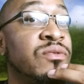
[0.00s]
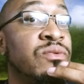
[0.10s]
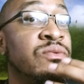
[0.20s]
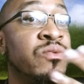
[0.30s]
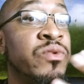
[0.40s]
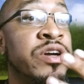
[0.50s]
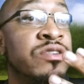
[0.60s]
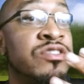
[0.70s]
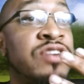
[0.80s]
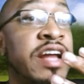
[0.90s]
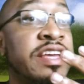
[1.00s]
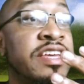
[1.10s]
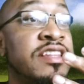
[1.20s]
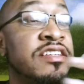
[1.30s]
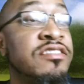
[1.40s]
will to try to
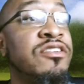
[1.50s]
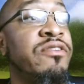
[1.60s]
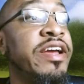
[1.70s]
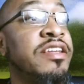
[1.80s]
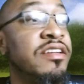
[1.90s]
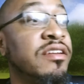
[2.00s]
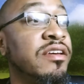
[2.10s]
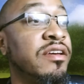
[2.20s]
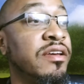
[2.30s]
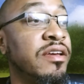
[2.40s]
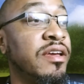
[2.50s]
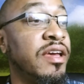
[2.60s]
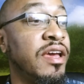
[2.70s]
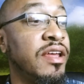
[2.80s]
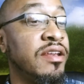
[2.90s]
get this corrected,
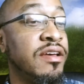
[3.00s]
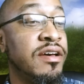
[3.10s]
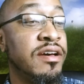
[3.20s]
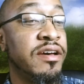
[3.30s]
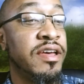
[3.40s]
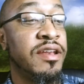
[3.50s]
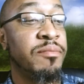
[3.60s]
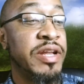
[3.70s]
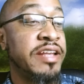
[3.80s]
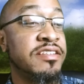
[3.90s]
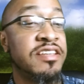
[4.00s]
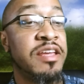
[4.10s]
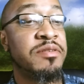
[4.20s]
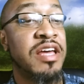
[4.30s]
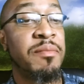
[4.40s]
but at the
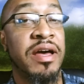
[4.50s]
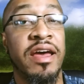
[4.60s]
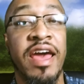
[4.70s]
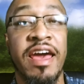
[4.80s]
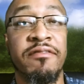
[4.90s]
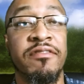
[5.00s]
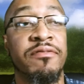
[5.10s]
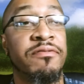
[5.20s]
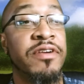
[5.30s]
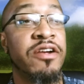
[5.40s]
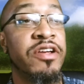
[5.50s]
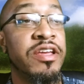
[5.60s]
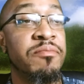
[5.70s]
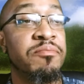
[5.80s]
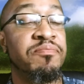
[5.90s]
same time I have a
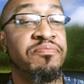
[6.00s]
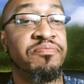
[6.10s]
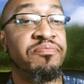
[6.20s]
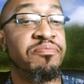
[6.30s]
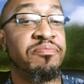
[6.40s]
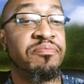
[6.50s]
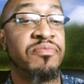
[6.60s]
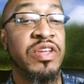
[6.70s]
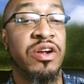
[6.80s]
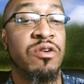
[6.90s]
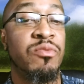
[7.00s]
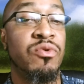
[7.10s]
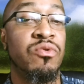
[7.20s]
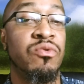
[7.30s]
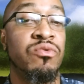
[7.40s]
very
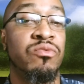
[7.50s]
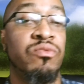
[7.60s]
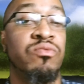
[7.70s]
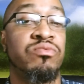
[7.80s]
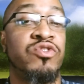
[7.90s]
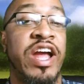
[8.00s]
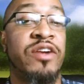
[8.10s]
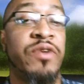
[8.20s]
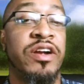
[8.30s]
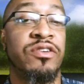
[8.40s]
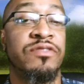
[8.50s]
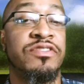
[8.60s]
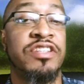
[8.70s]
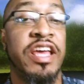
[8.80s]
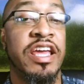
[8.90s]
terrible track record of
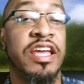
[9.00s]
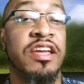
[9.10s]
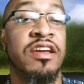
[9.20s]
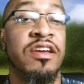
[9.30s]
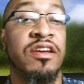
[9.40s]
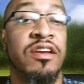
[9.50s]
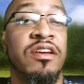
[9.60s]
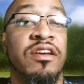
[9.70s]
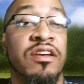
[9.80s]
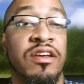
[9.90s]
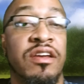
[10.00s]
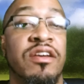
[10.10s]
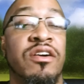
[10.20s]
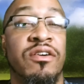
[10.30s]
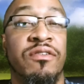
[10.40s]
staying
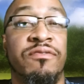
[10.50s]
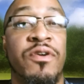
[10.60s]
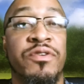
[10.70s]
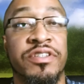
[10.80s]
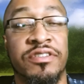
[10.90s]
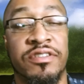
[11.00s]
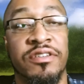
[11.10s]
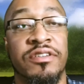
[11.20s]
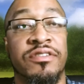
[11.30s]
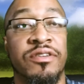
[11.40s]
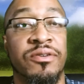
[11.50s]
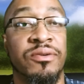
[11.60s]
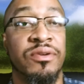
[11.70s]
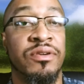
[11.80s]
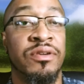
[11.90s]
focused, so
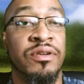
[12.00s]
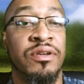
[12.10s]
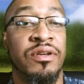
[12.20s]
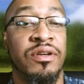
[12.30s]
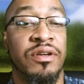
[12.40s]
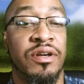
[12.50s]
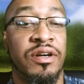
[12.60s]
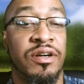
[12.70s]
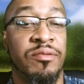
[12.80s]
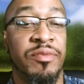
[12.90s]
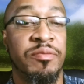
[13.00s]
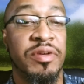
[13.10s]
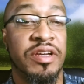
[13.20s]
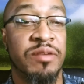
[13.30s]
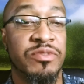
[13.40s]
it
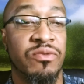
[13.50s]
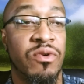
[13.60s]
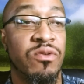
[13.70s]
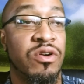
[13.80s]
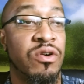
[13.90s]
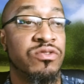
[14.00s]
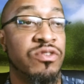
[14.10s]
becomes a roller coaster